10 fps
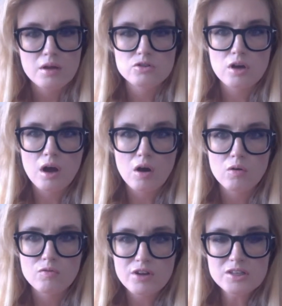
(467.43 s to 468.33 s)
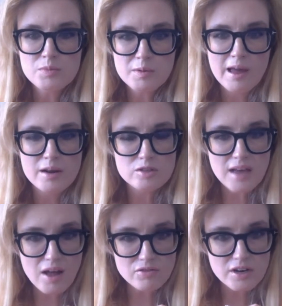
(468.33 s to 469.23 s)
So Vince McMahon
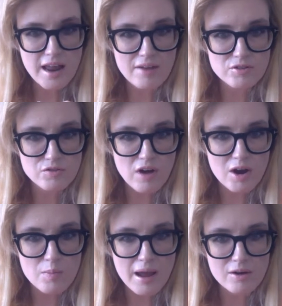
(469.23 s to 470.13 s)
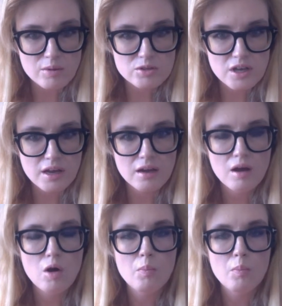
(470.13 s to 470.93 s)
himself didn't have to fire bankruptcy,